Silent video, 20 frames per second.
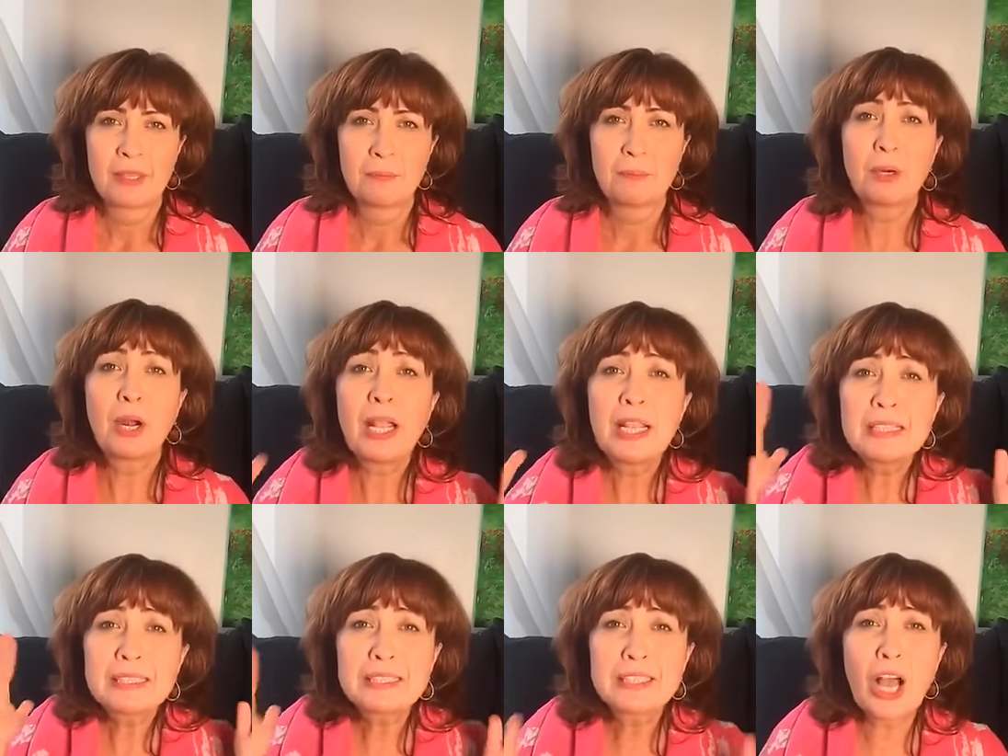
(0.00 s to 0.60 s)

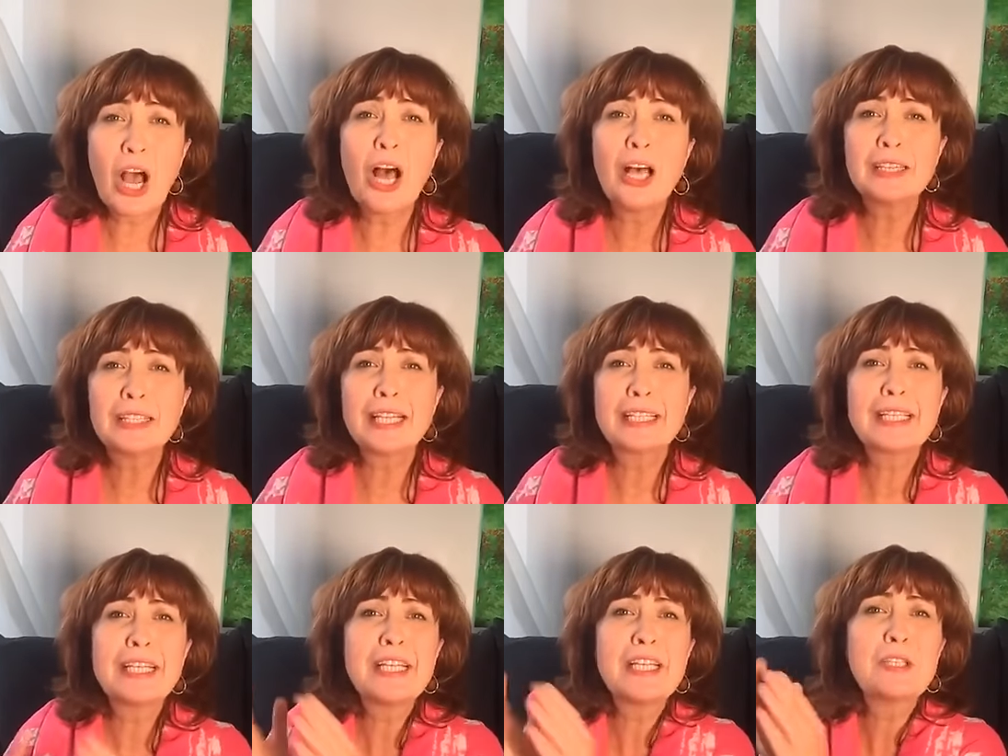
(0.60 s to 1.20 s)
Praise God
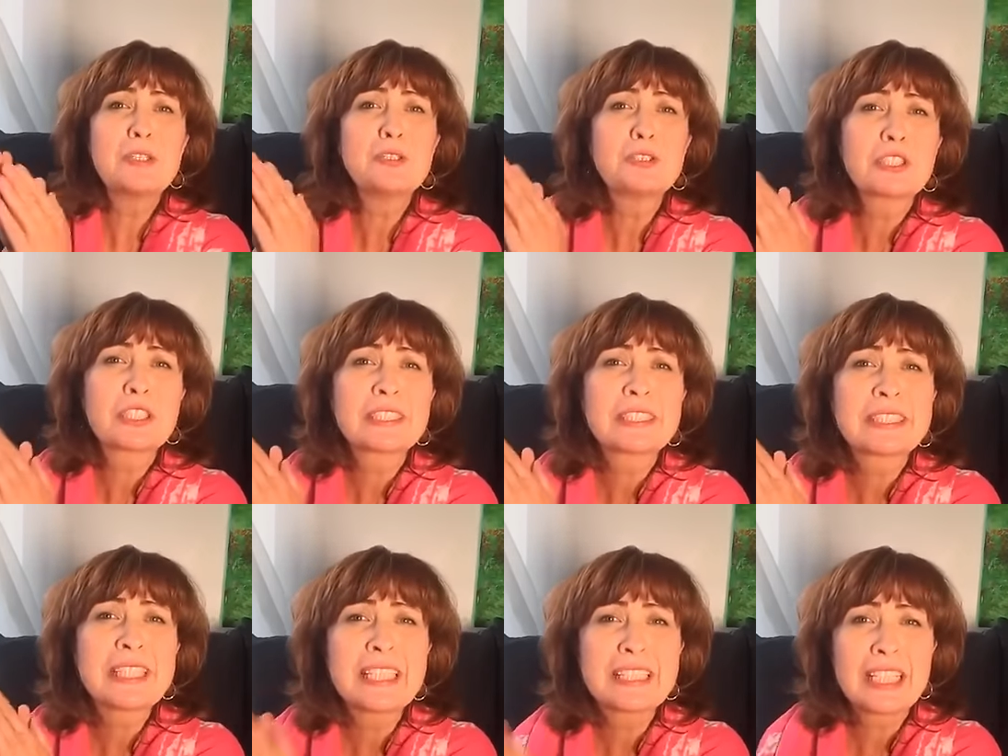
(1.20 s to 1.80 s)
that he
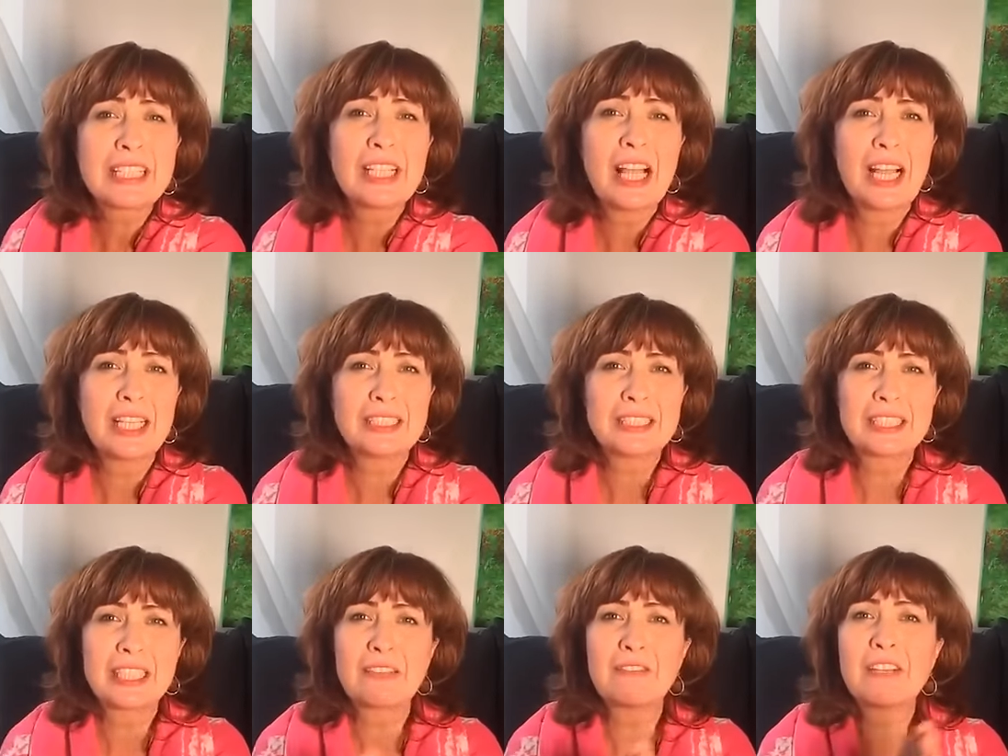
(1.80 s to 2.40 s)
uses
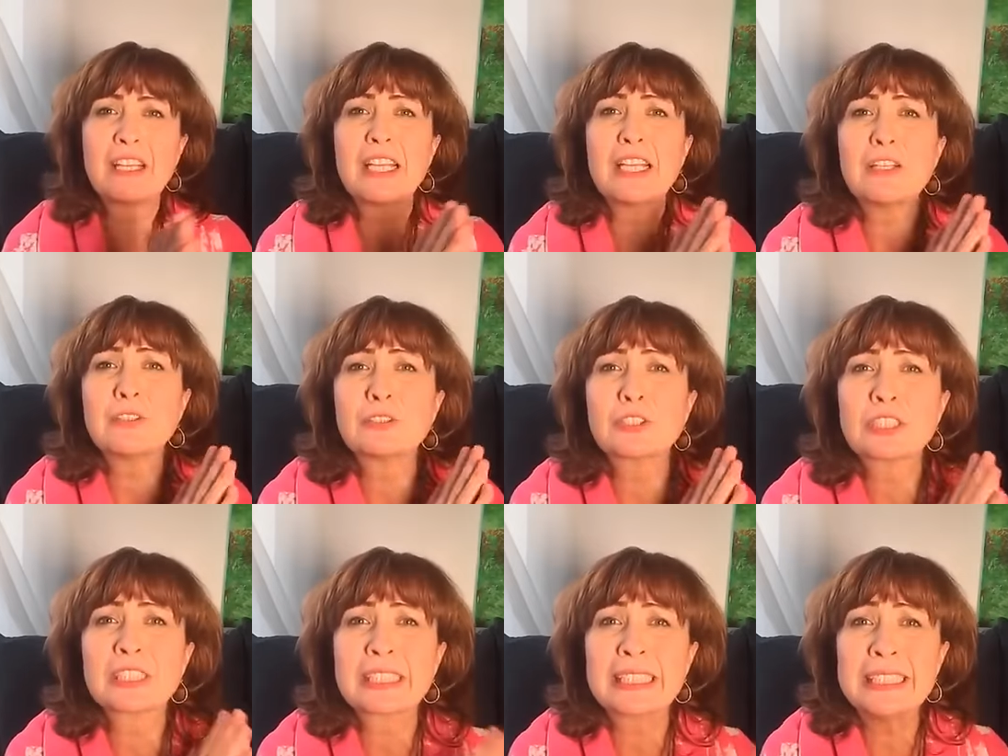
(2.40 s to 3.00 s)
satellite TV, he
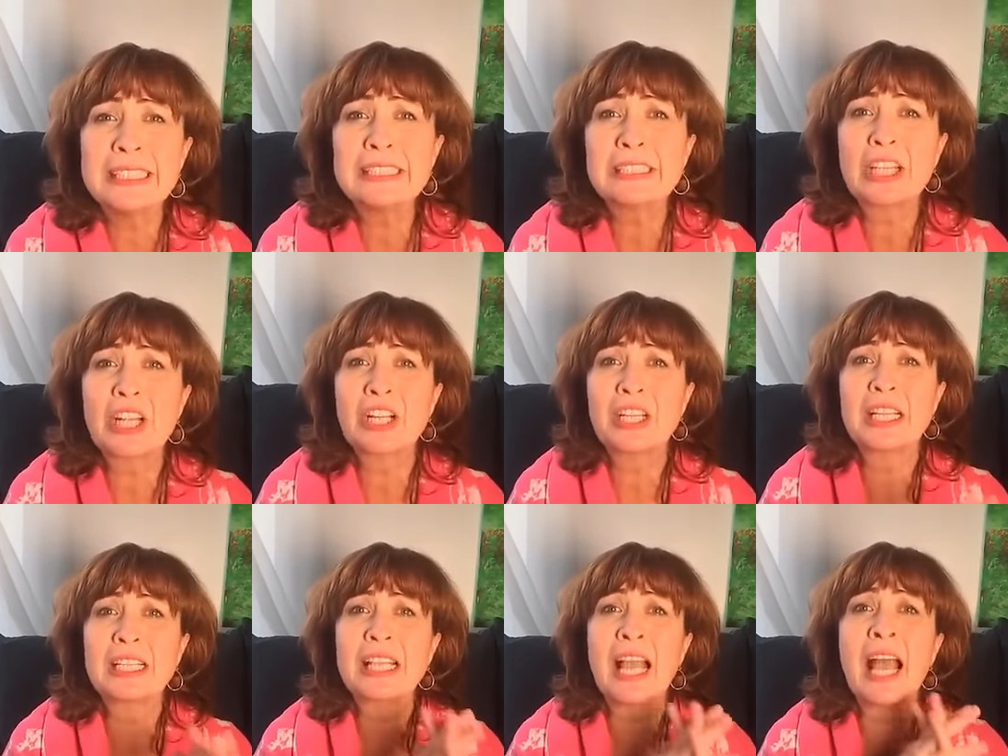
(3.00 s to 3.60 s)
uses
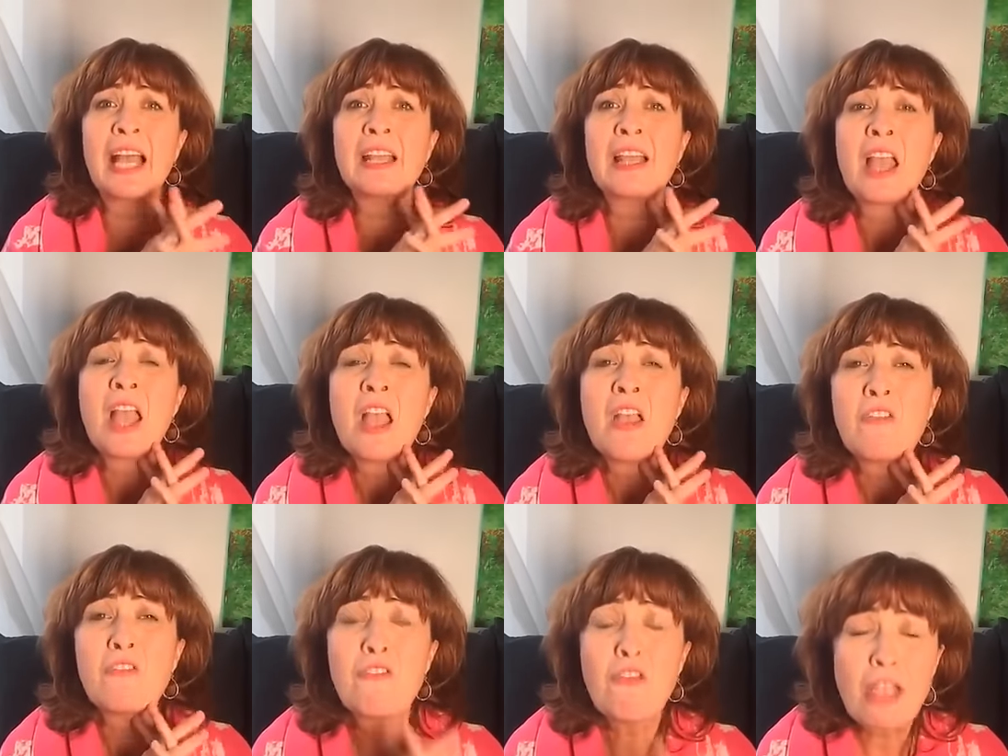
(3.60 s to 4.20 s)
internet and
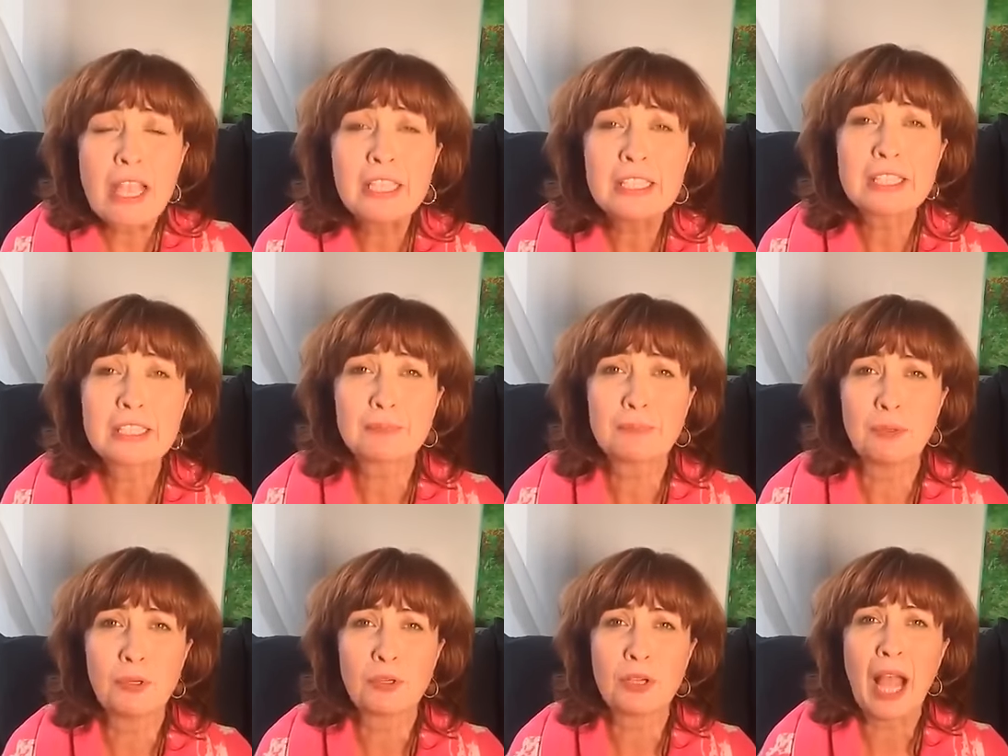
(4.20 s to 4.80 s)

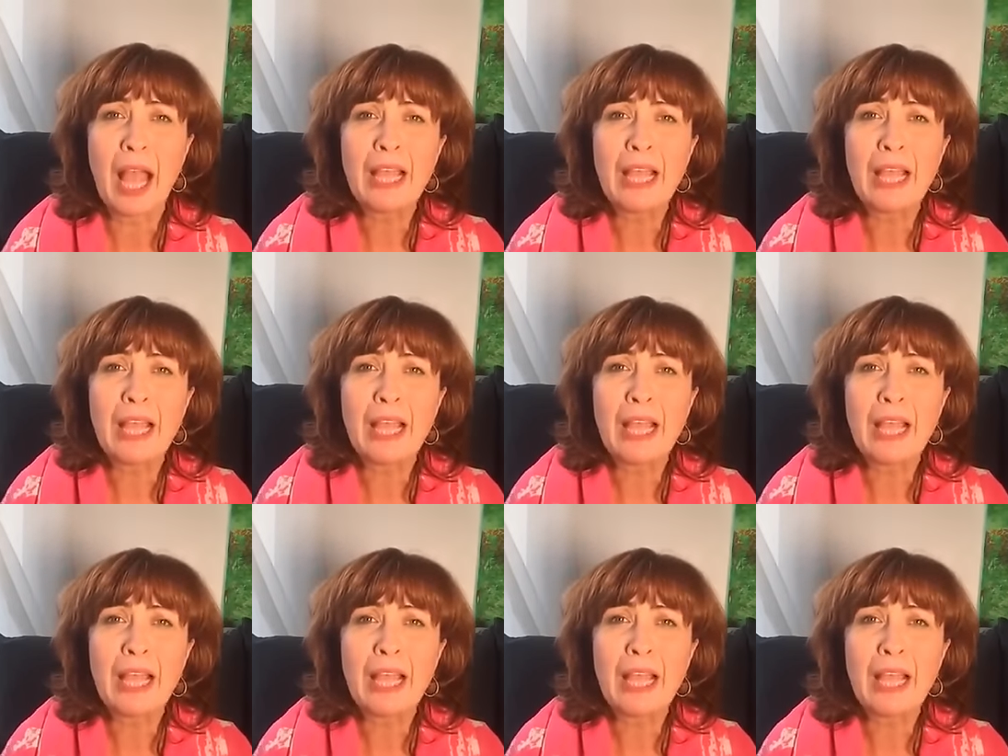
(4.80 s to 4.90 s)
Facebook,